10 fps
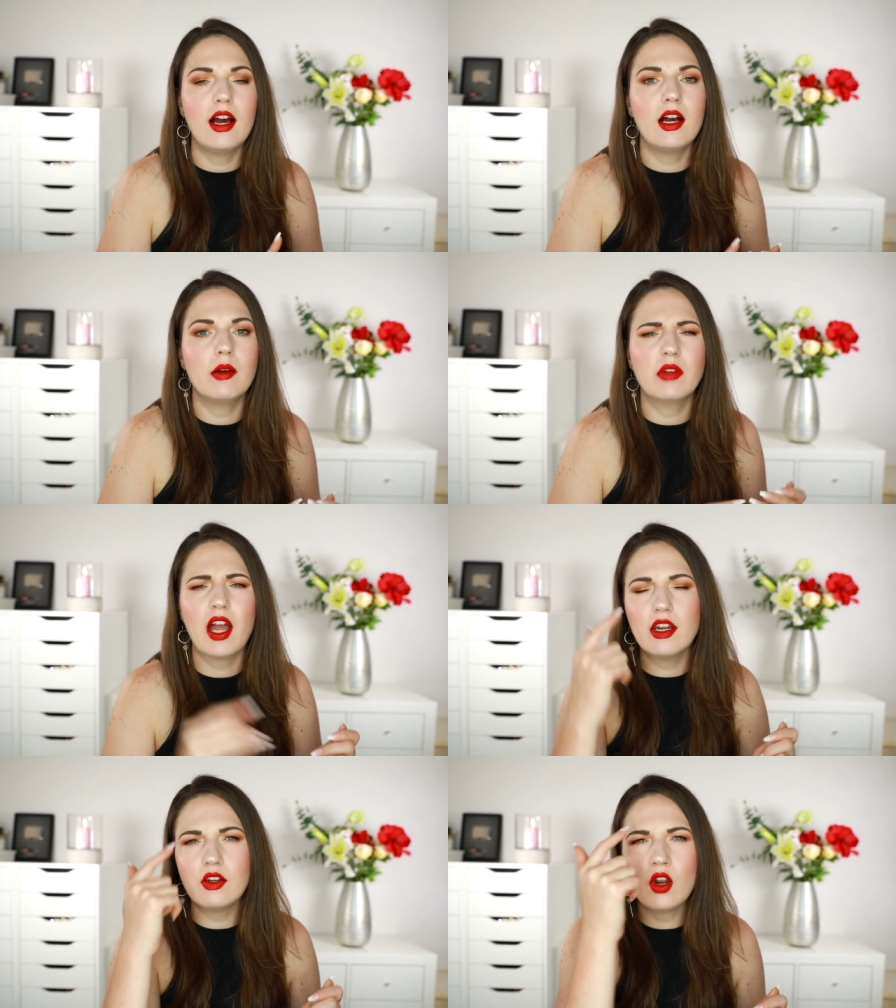
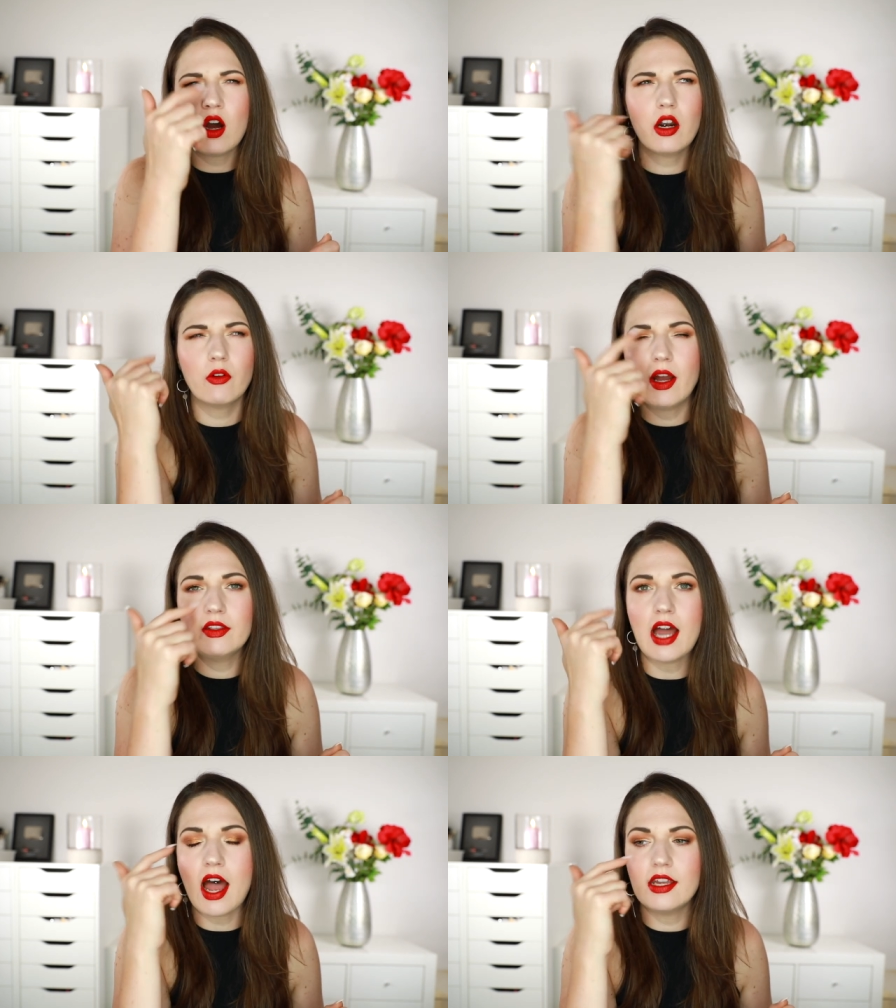kind of not
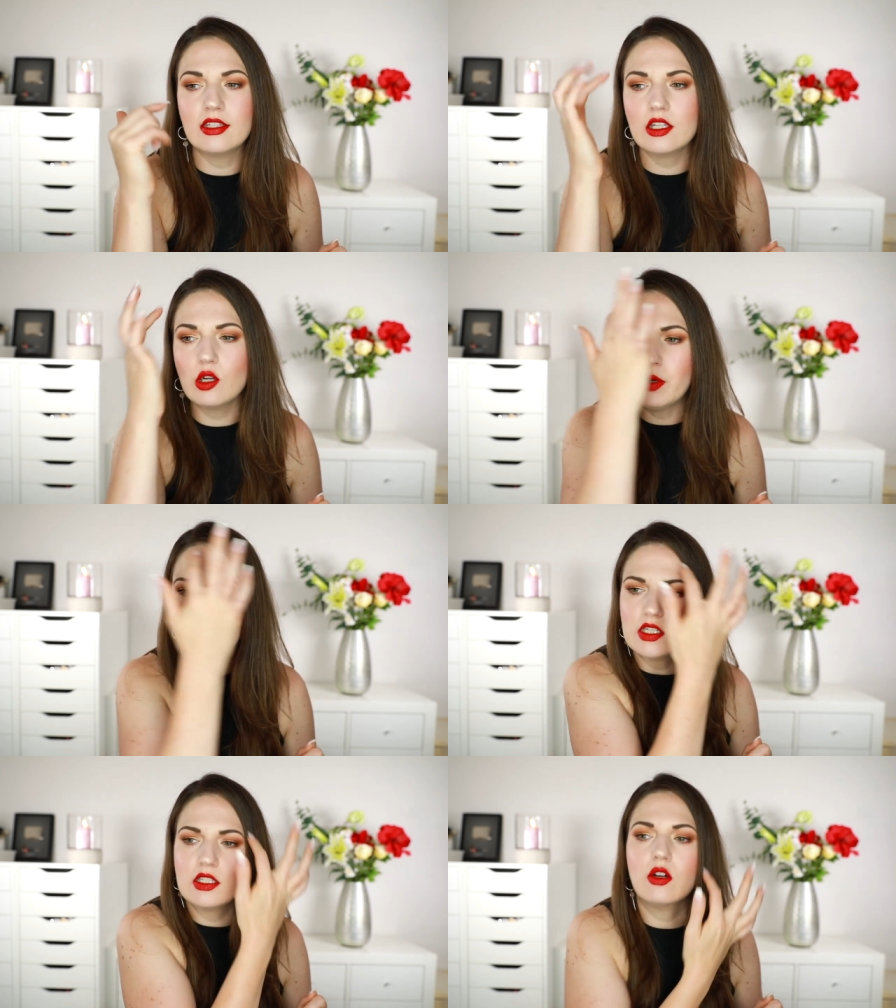around the eyes though, but
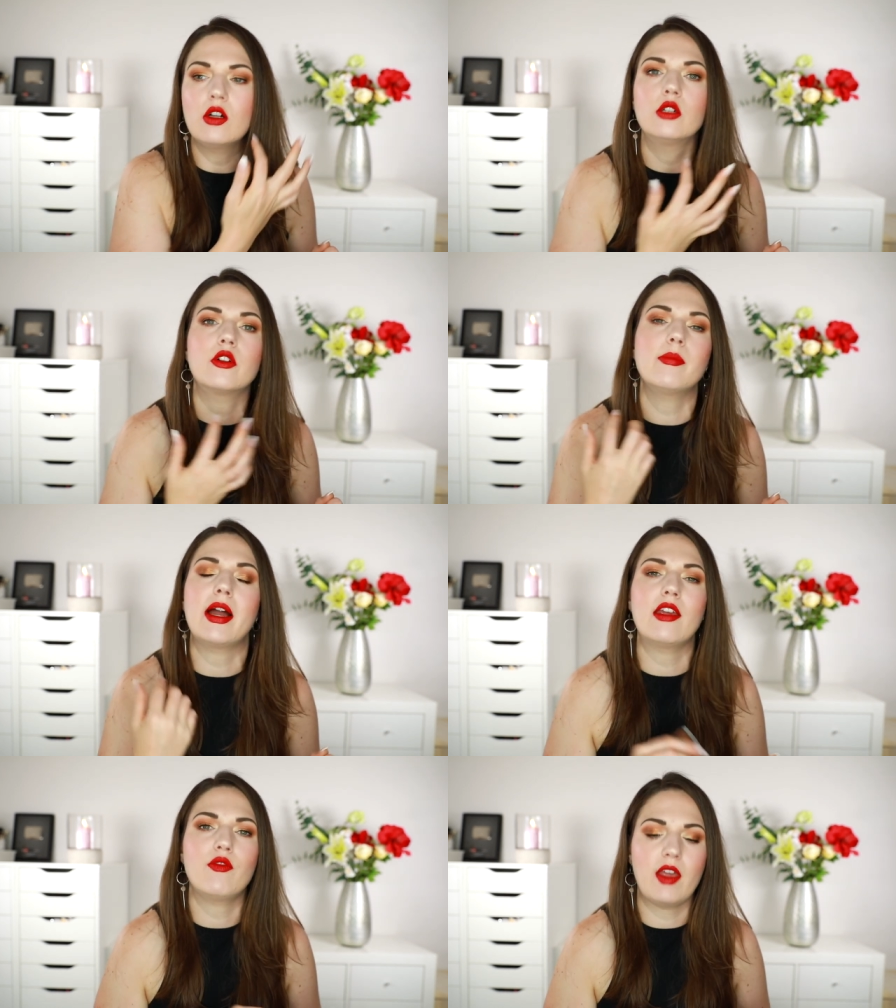just all over
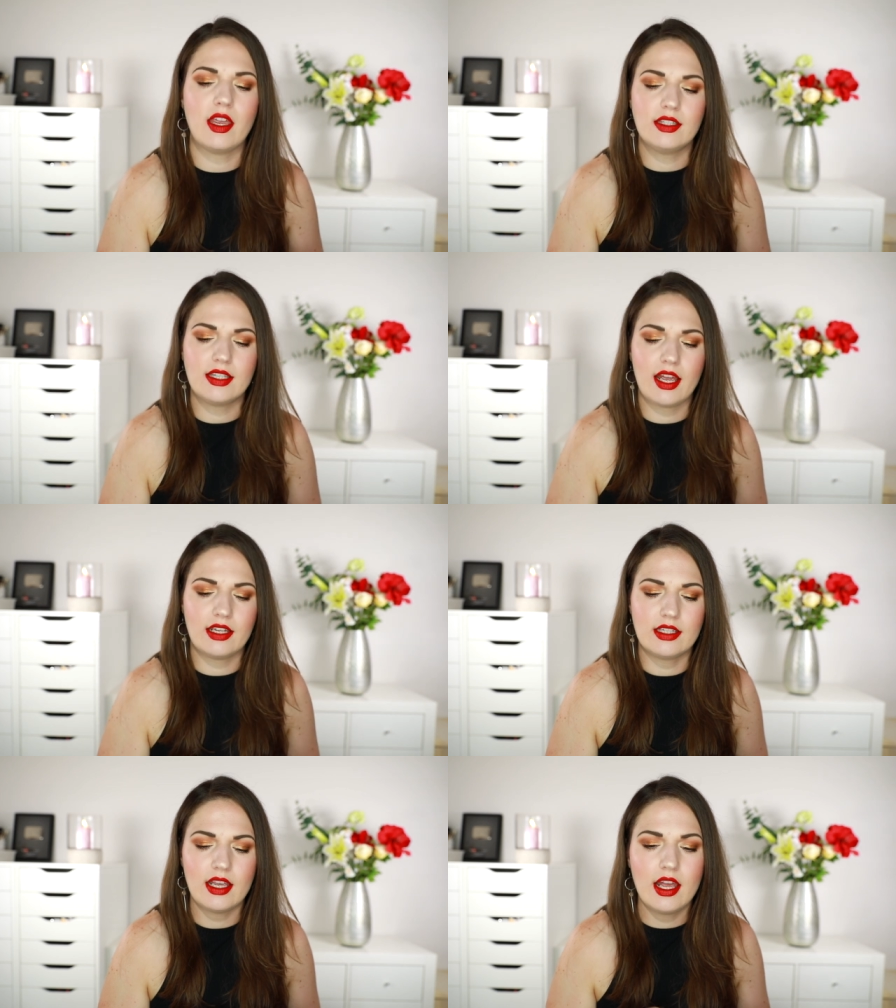my face.
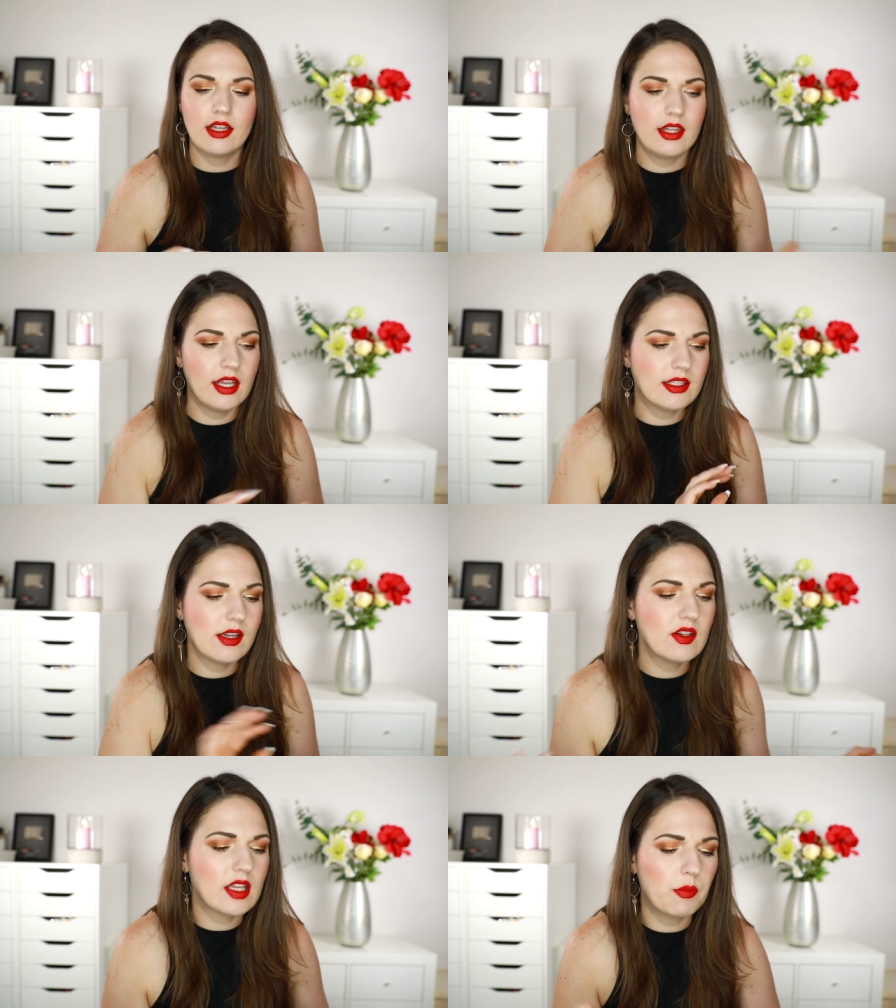And then
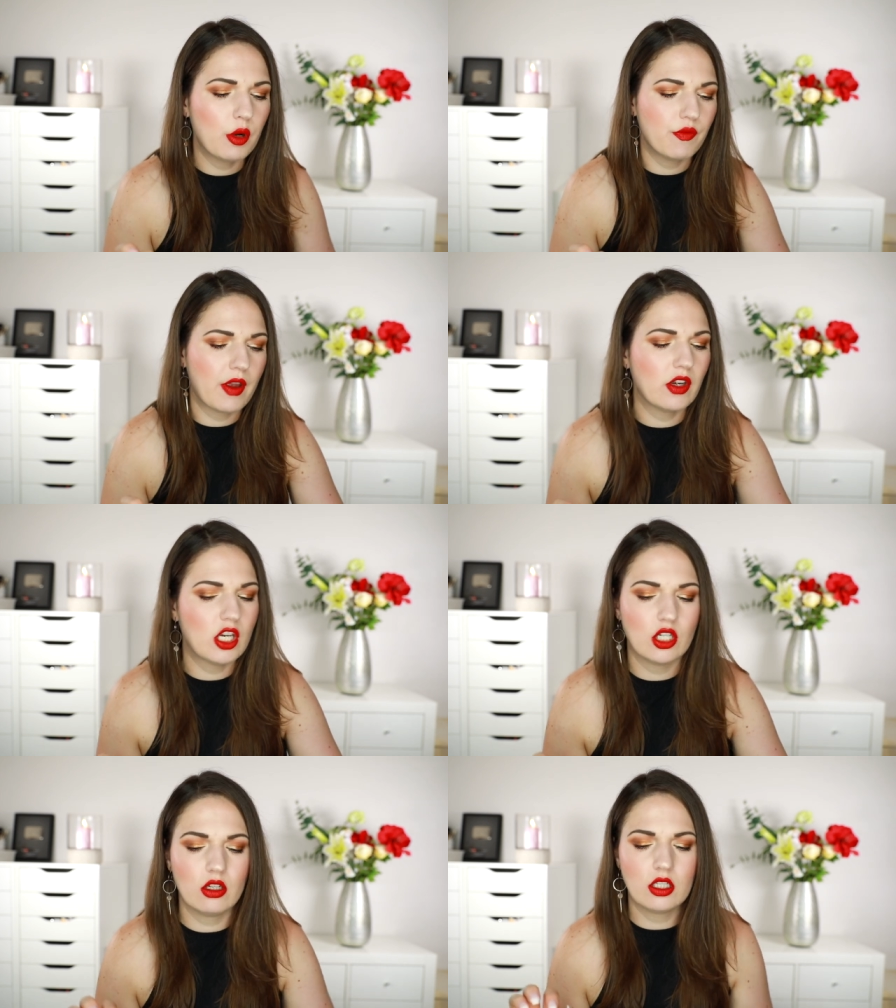sometimes I'll put
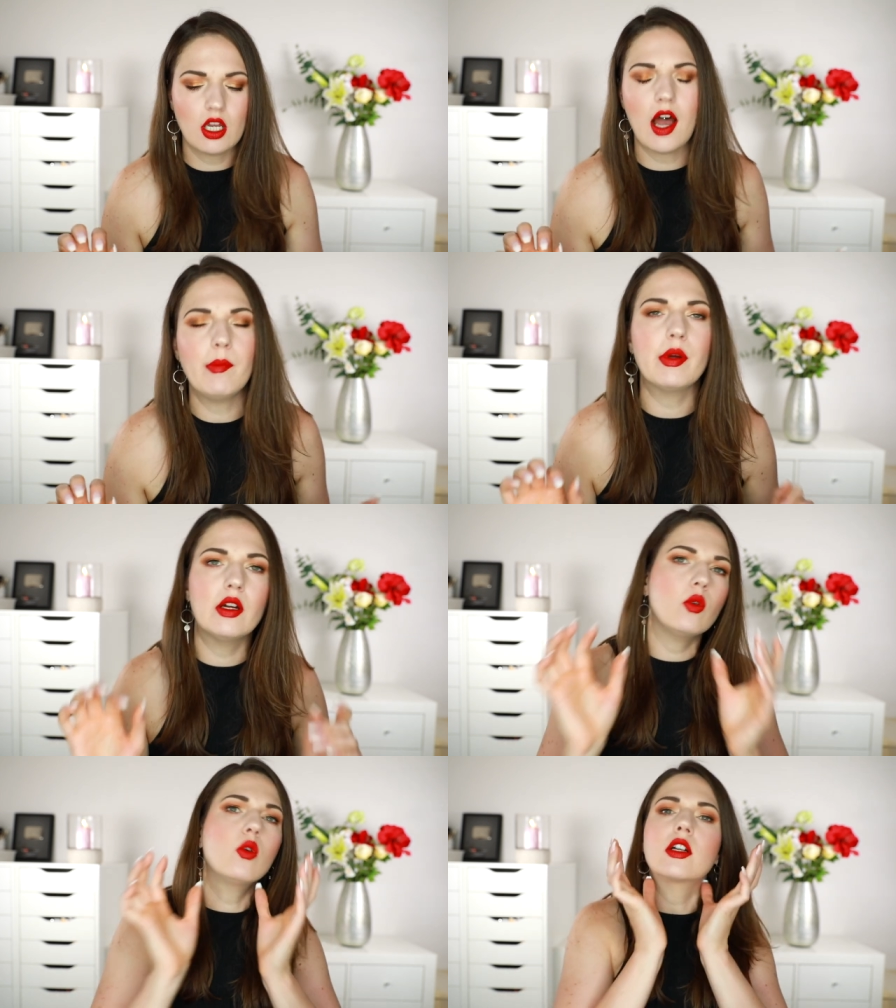foundation on top,
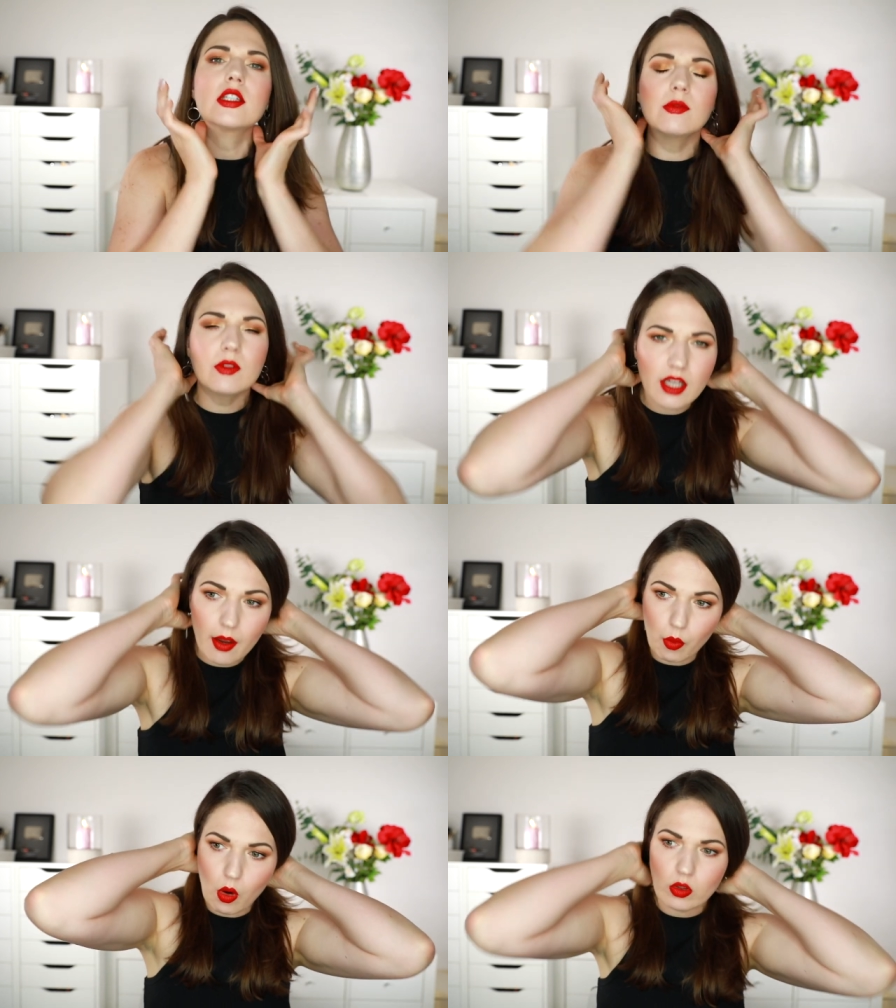or sometimes I
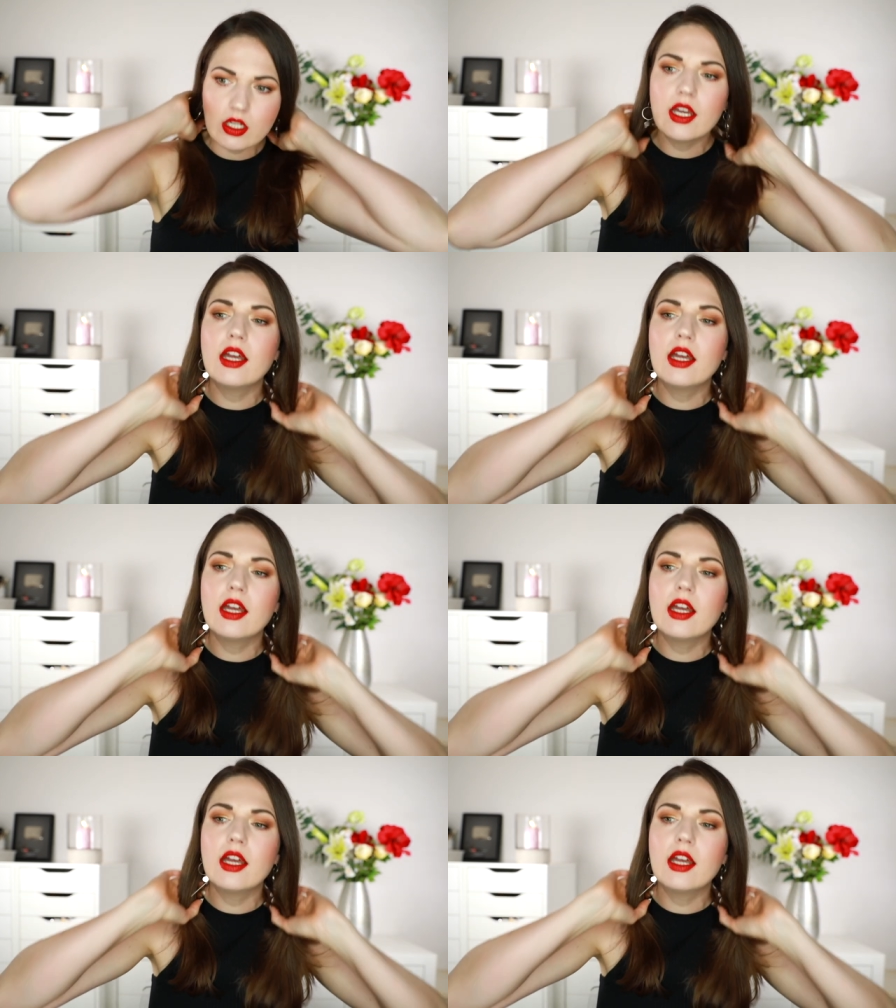won't.